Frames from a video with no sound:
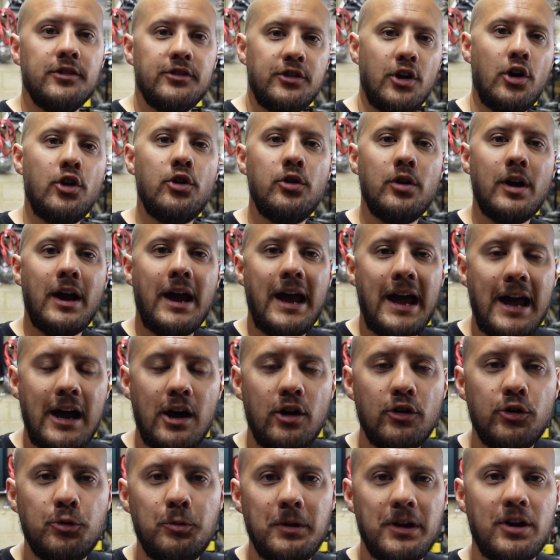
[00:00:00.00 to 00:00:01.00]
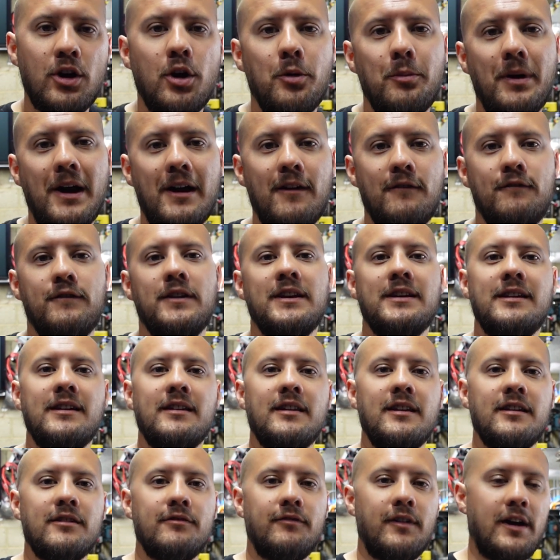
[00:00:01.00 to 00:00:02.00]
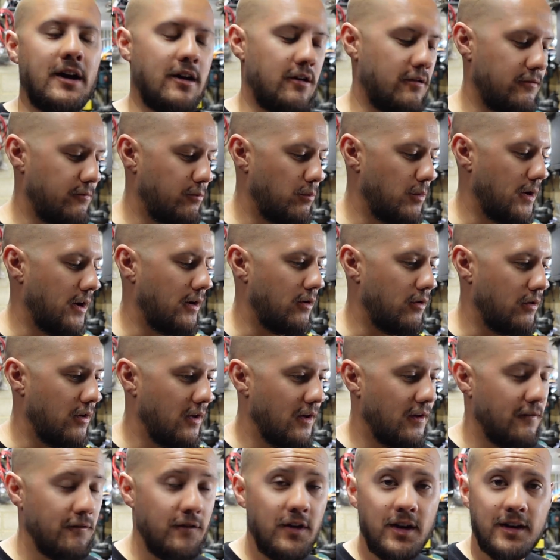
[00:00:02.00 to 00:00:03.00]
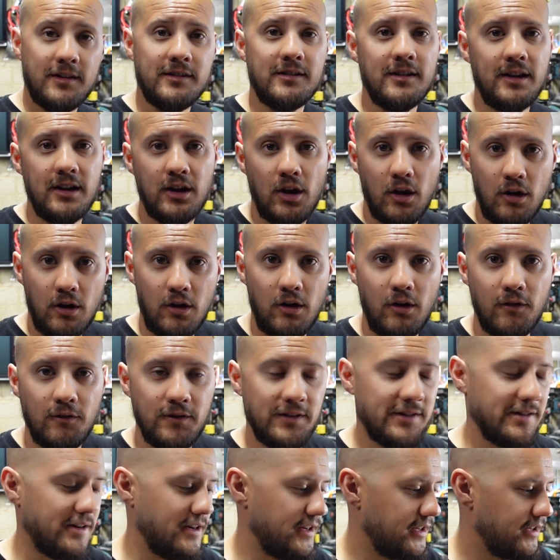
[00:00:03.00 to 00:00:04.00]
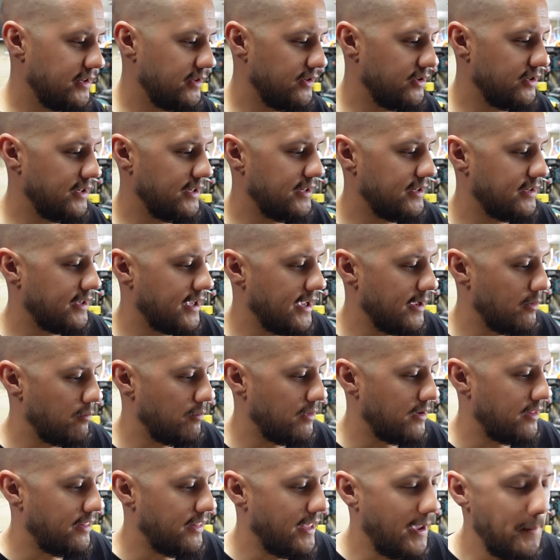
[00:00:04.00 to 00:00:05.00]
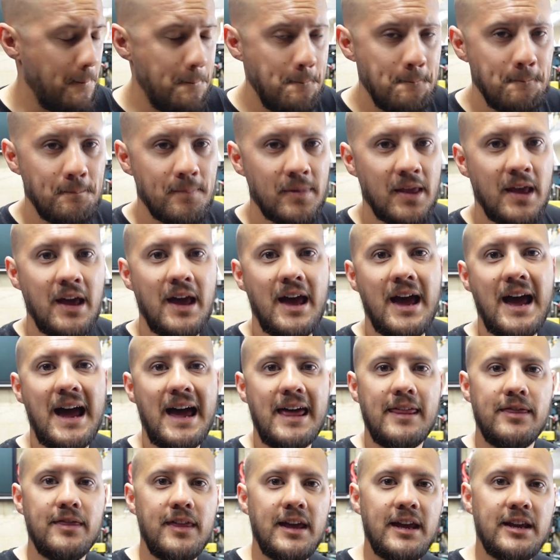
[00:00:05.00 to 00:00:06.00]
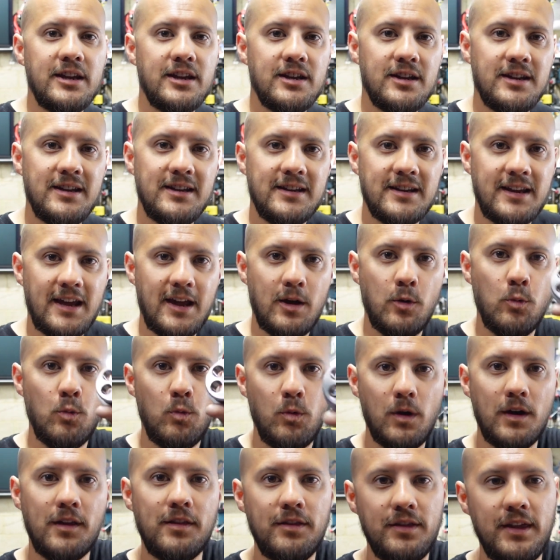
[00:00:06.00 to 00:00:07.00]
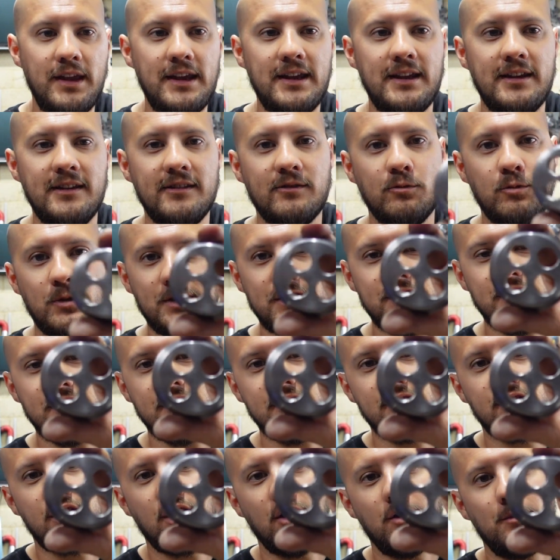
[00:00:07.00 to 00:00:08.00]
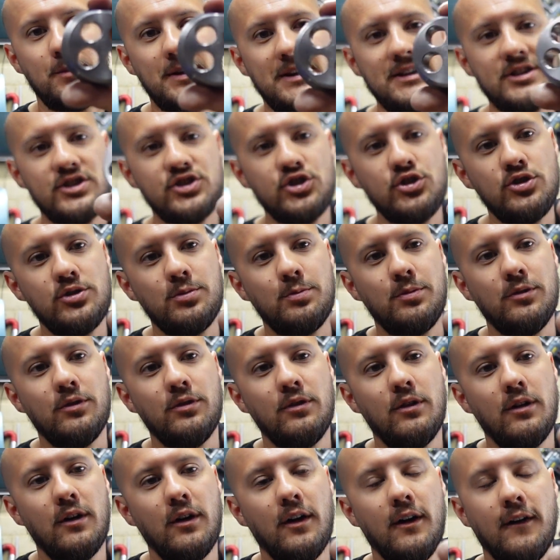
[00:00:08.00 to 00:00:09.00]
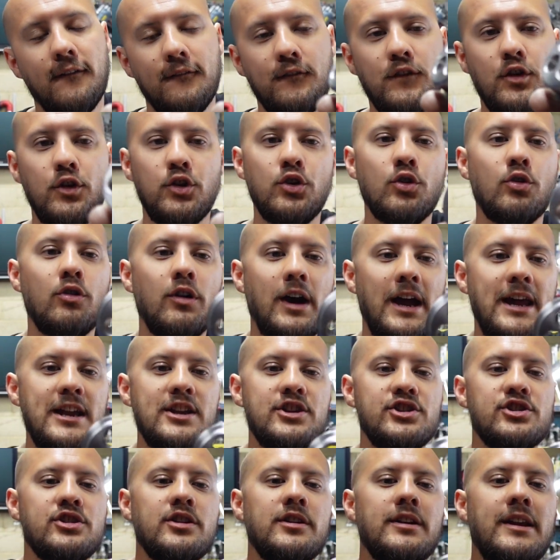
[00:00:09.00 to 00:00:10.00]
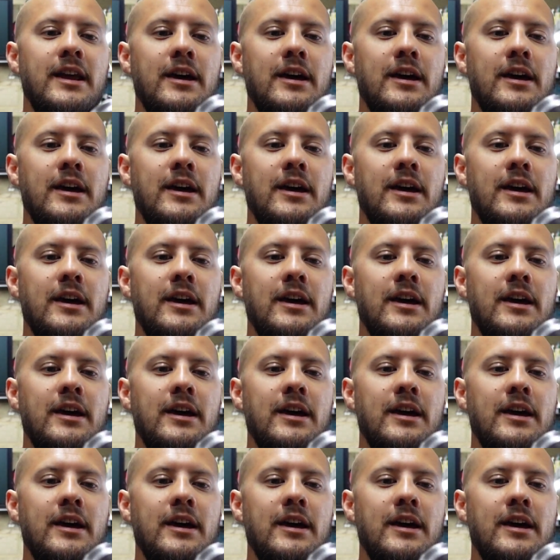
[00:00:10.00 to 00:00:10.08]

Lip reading: So how do we go about fitting this valve? Well, firstly, obviously you need to get one of them. And then you need to get one of these which is going to be suitable for your engine.